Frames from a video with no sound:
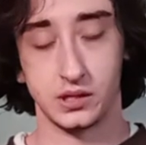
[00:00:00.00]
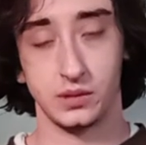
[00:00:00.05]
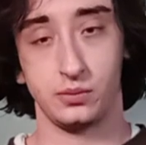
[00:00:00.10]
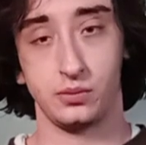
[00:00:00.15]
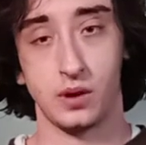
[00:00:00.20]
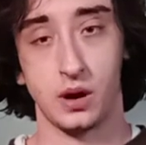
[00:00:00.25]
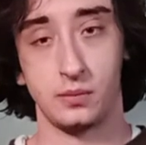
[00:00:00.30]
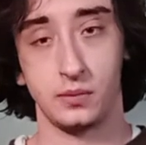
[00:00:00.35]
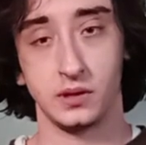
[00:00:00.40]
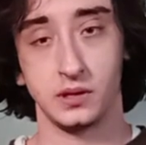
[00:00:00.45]
to
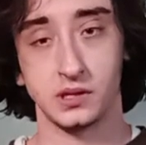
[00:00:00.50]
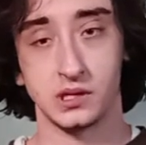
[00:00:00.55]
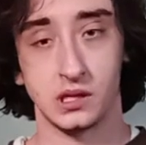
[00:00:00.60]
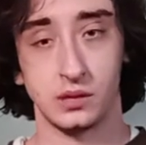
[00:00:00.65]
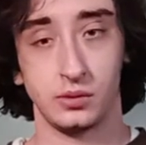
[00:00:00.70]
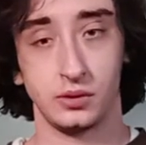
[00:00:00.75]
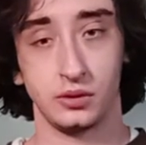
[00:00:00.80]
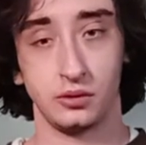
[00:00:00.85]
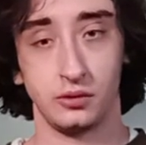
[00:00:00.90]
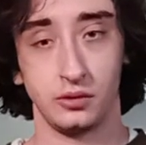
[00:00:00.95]
prepping
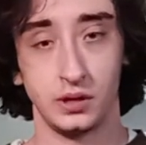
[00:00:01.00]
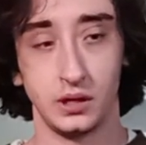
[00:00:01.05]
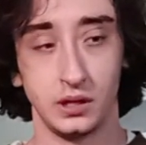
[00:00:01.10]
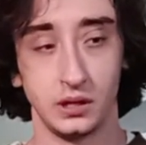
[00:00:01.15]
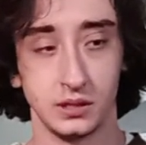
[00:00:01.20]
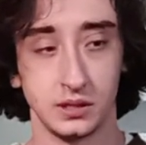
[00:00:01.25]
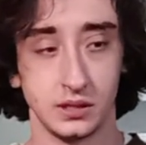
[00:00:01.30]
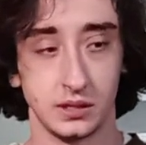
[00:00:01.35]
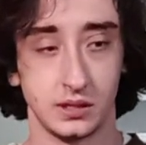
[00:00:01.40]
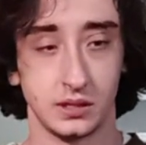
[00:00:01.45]
some
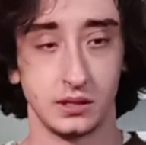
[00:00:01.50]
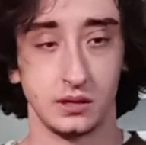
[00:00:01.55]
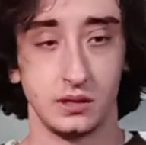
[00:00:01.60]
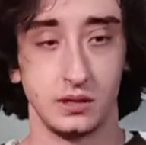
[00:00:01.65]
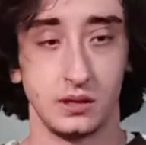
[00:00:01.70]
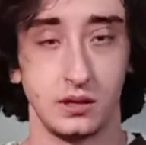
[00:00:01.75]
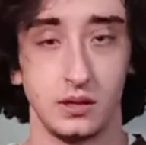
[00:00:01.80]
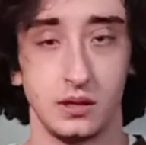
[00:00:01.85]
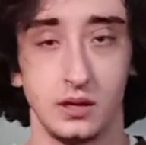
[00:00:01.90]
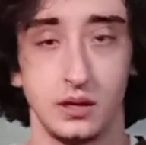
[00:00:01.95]
ingredients,
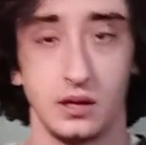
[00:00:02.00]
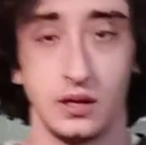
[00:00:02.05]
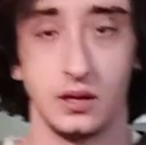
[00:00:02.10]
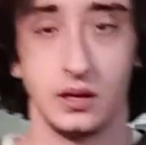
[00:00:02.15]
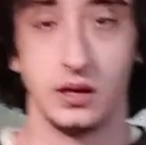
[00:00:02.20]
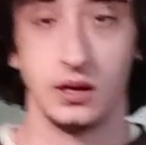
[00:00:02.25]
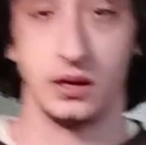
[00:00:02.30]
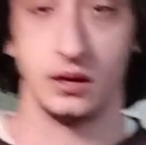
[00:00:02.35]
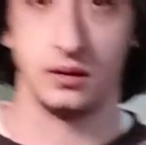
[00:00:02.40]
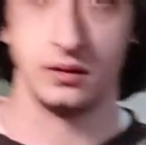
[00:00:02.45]

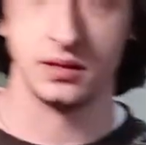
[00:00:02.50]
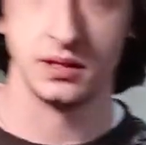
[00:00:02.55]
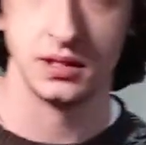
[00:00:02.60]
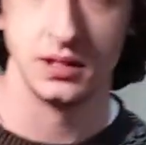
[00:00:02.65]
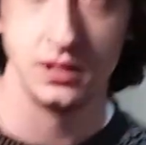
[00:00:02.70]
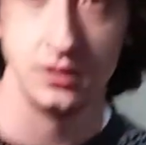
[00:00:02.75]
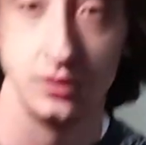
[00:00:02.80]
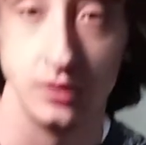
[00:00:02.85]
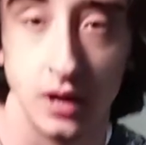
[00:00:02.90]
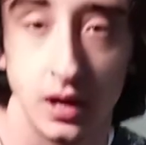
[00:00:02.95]
and I'll
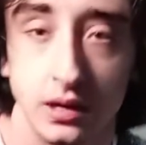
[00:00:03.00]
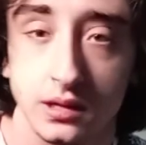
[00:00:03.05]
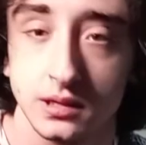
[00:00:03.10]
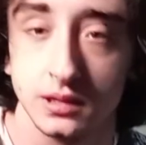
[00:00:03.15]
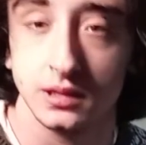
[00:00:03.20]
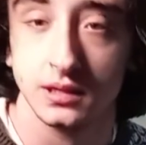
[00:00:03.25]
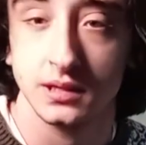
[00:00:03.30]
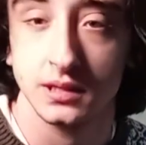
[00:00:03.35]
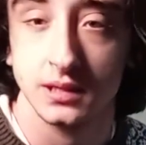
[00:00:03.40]
see you guys in a